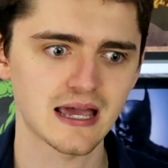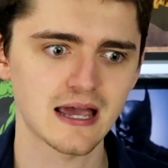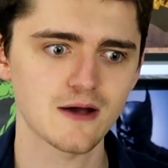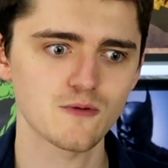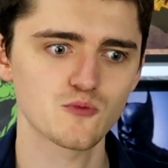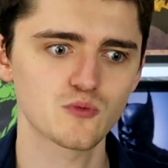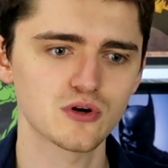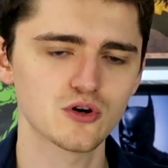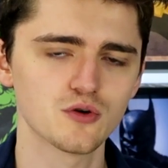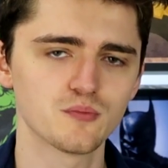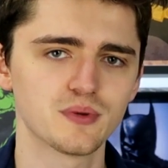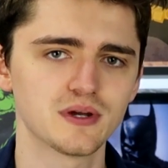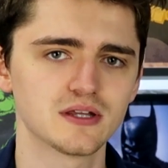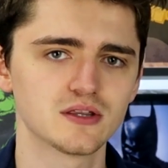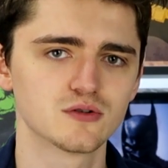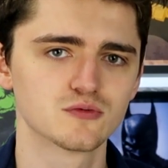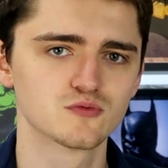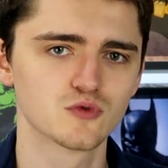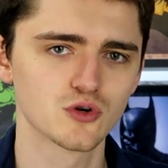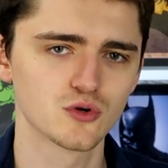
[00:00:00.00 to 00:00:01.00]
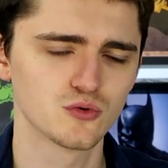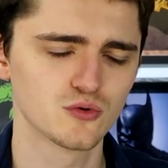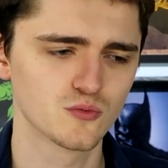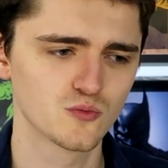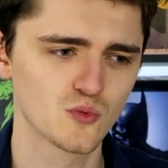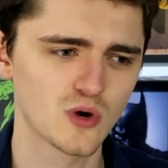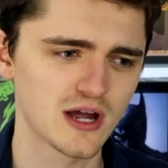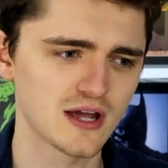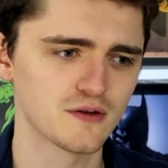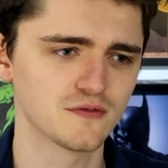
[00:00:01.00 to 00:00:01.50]
that will be the root
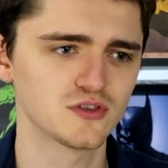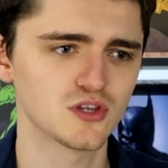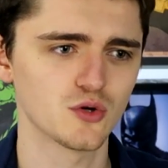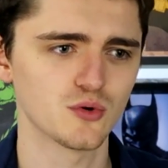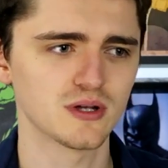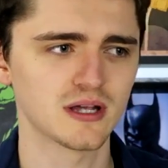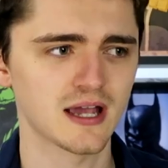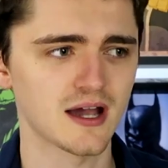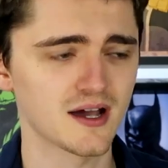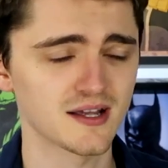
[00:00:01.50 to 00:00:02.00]
way of doing it.